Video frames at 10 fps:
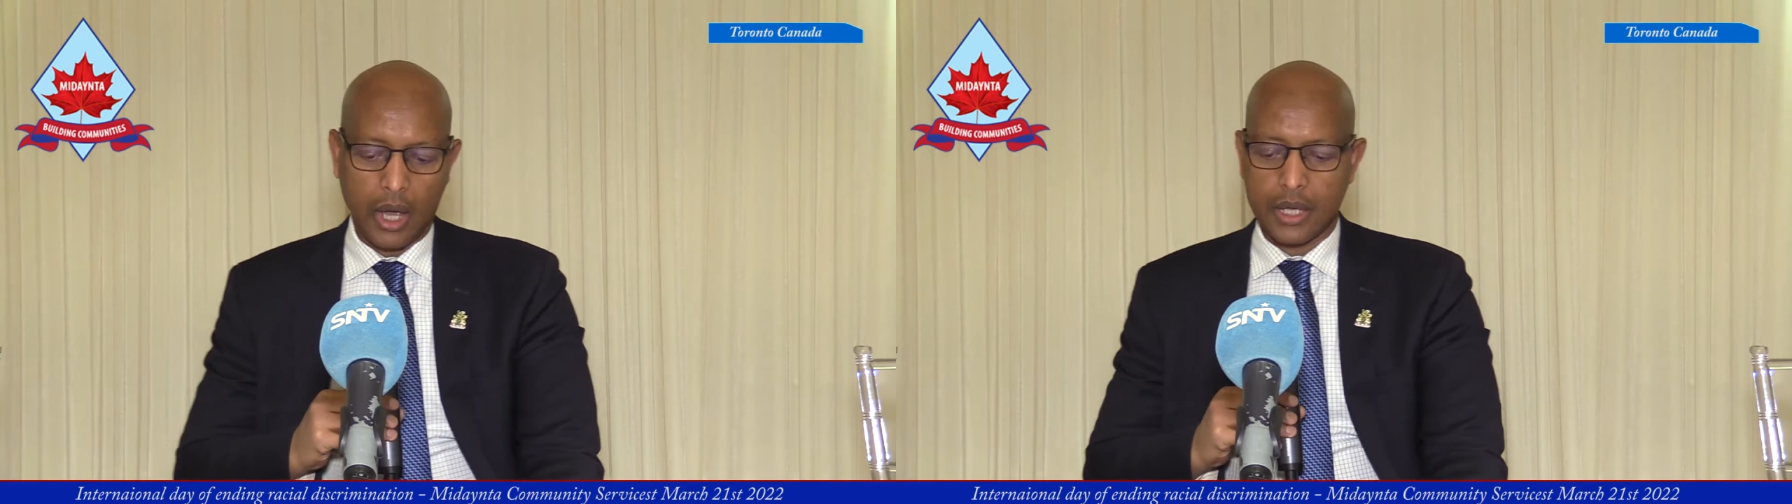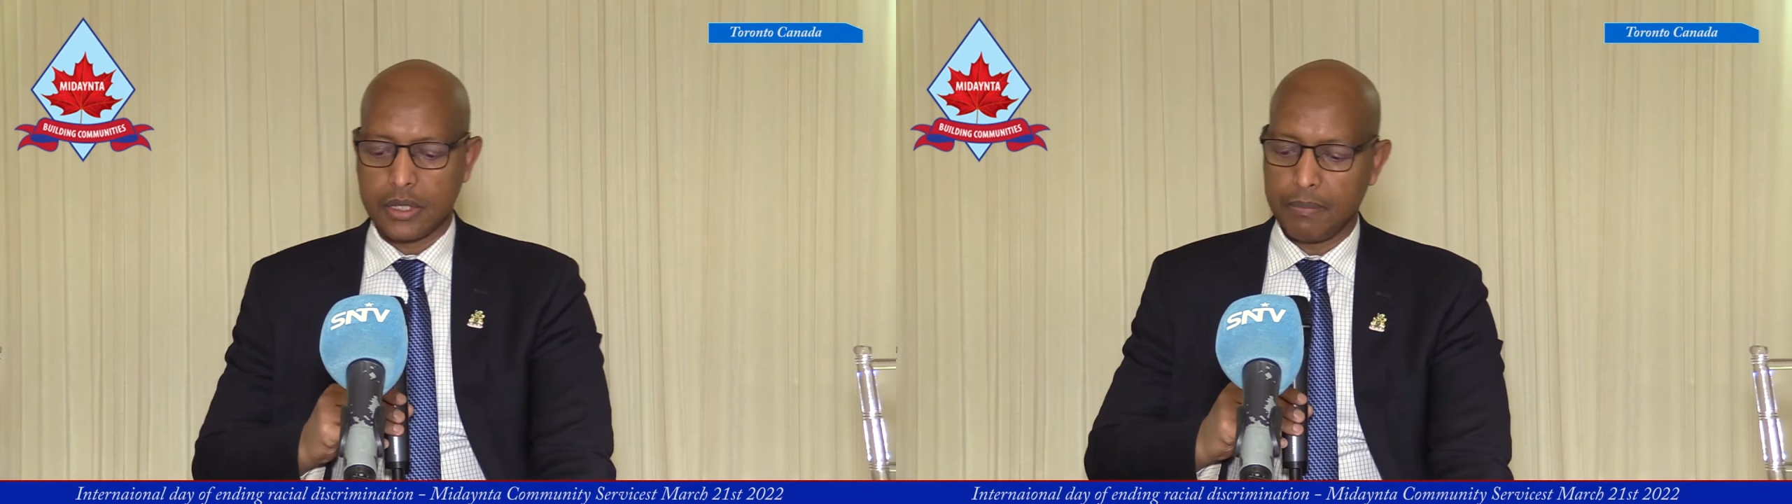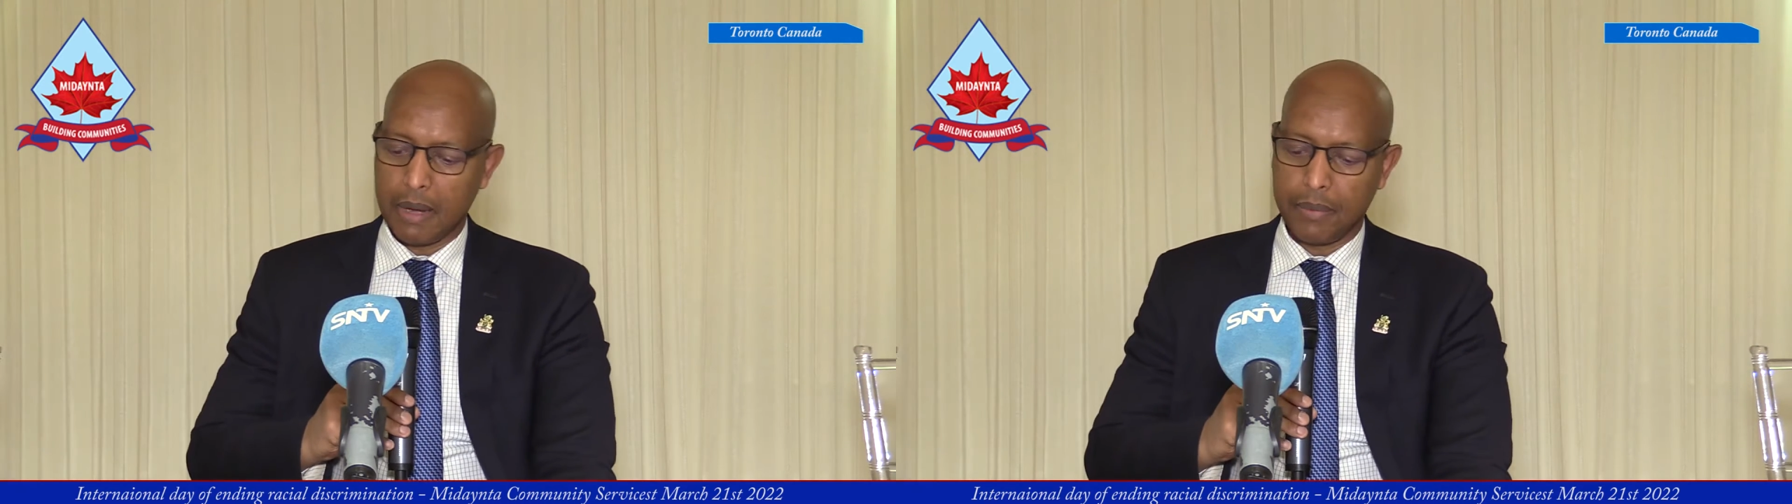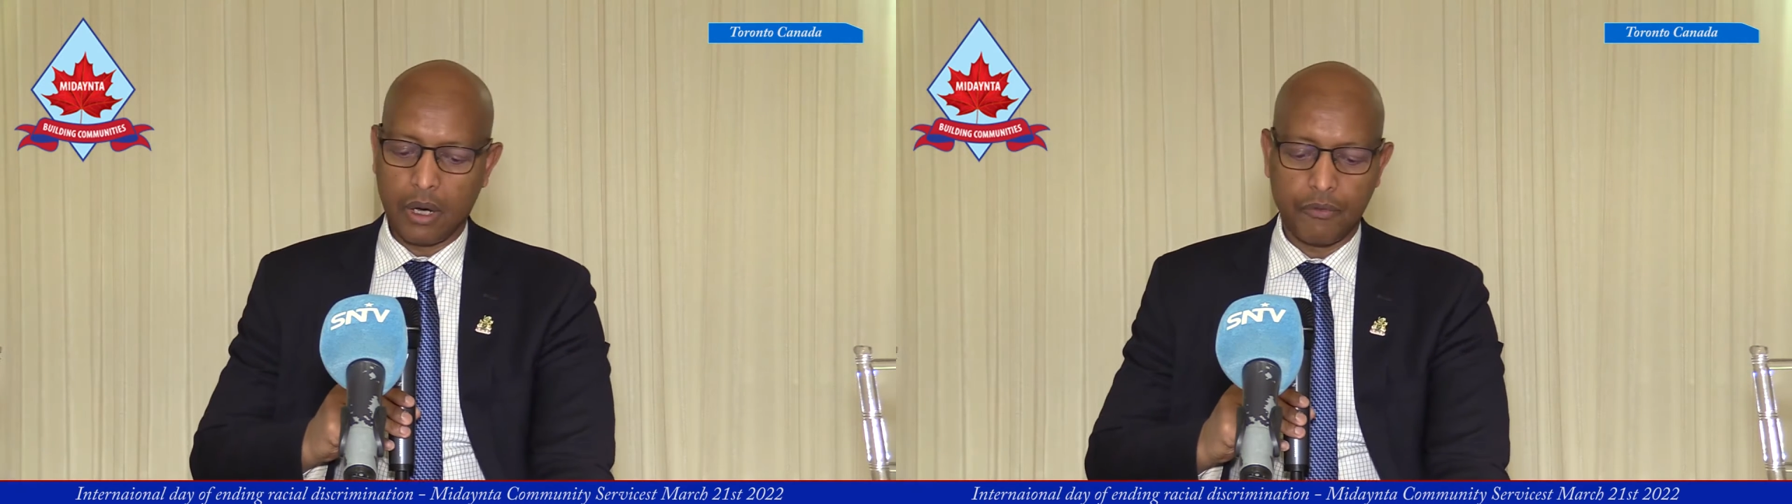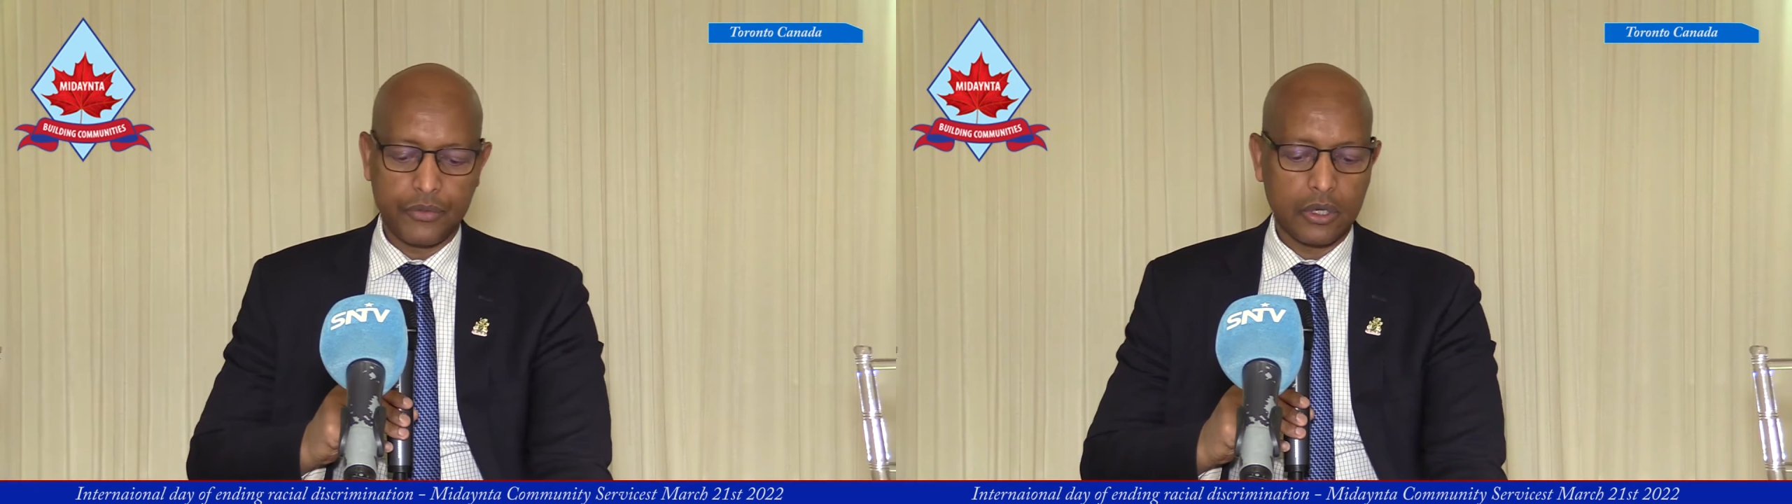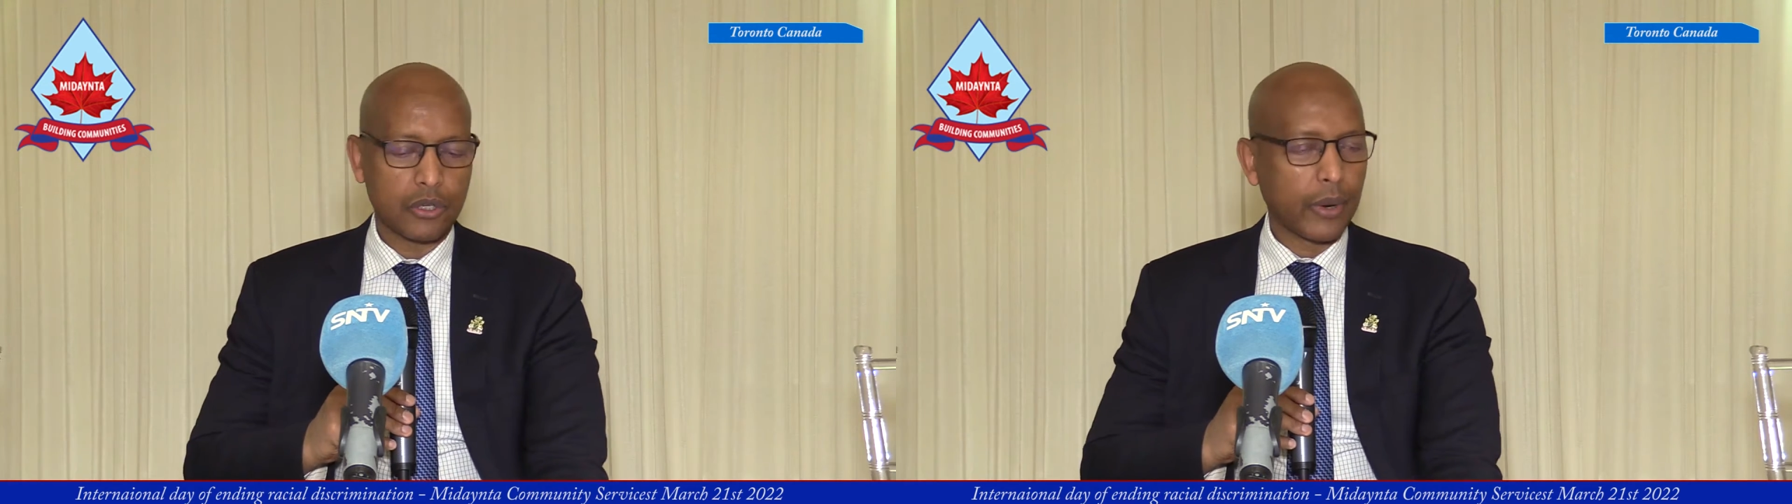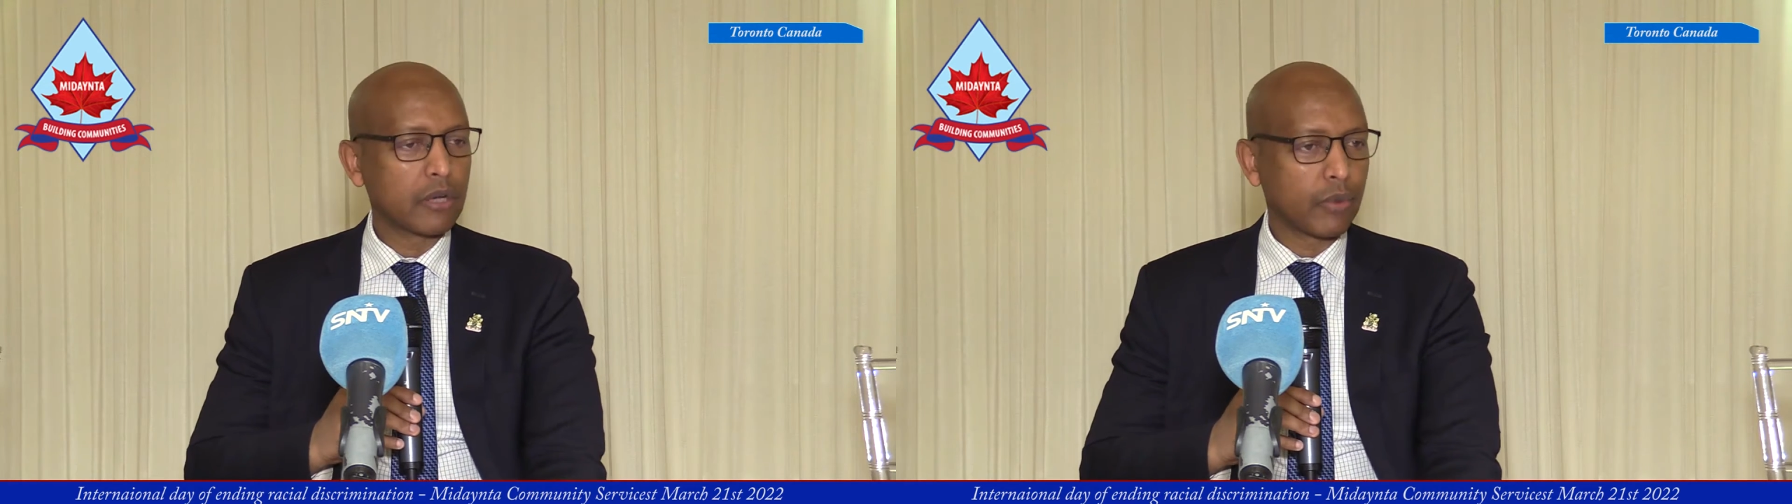as the member of the Great